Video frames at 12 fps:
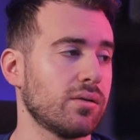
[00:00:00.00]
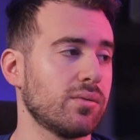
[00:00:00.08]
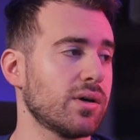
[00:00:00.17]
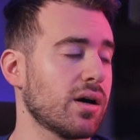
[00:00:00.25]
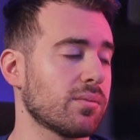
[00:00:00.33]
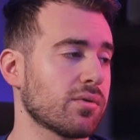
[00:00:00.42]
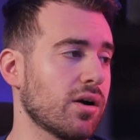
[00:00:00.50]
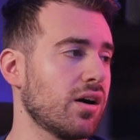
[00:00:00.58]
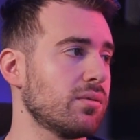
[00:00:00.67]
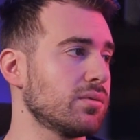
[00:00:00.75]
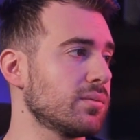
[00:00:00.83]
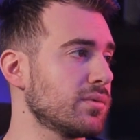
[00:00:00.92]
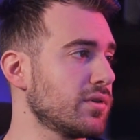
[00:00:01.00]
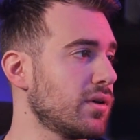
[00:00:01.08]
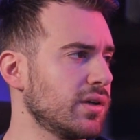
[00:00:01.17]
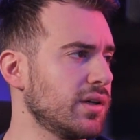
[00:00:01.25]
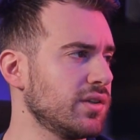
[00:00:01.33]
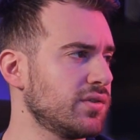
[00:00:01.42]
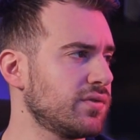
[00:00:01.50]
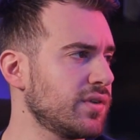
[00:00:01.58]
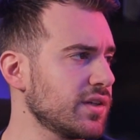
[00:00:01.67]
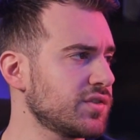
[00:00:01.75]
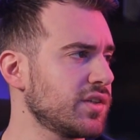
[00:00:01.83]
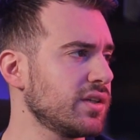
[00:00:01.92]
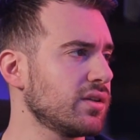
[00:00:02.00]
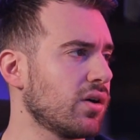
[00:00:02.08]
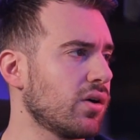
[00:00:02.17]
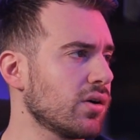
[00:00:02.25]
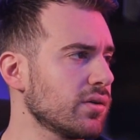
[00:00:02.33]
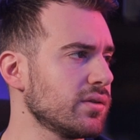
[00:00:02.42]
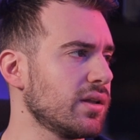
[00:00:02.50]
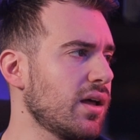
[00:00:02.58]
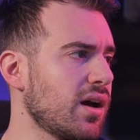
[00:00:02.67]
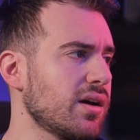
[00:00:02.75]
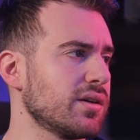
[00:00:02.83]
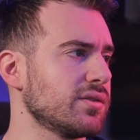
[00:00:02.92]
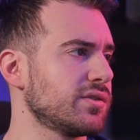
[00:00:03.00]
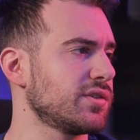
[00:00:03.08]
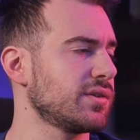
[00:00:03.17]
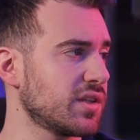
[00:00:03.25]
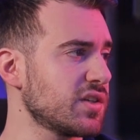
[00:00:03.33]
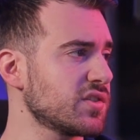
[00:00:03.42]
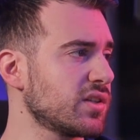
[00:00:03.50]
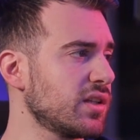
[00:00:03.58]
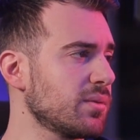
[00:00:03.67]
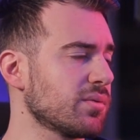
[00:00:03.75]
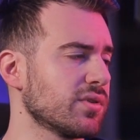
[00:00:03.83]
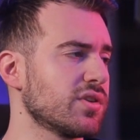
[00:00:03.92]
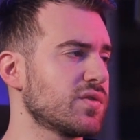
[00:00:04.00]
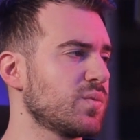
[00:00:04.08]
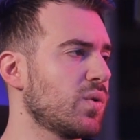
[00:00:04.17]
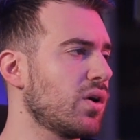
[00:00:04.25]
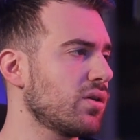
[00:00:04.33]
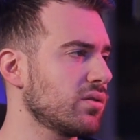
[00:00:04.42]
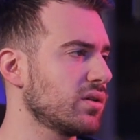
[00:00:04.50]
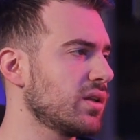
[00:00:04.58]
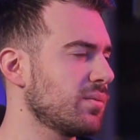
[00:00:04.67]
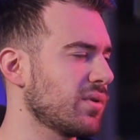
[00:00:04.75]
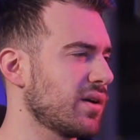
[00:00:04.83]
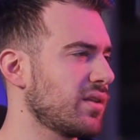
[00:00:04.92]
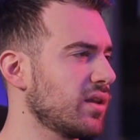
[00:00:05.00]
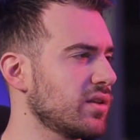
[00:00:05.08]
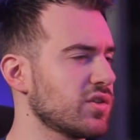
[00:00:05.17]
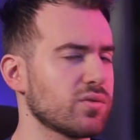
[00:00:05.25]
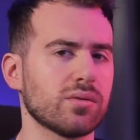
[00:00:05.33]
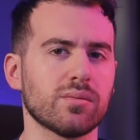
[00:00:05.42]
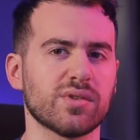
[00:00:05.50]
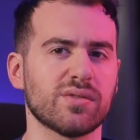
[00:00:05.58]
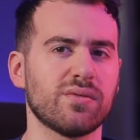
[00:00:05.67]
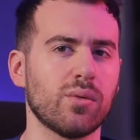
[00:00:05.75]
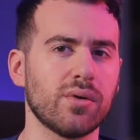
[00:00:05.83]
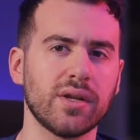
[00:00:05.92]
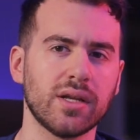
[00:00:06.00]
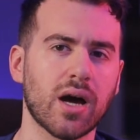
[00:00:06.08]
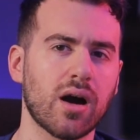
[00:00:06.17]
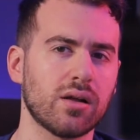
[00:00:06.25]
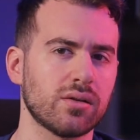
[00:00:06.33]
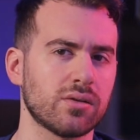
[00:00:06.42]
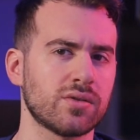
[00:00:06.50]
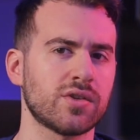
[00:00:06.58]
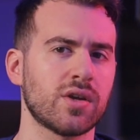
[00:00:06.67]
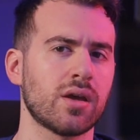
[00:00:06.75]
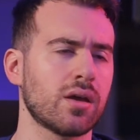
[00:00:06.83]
We got problems. It's fixing the hard lines. This clipper, this wall clipper, I think this one was $40.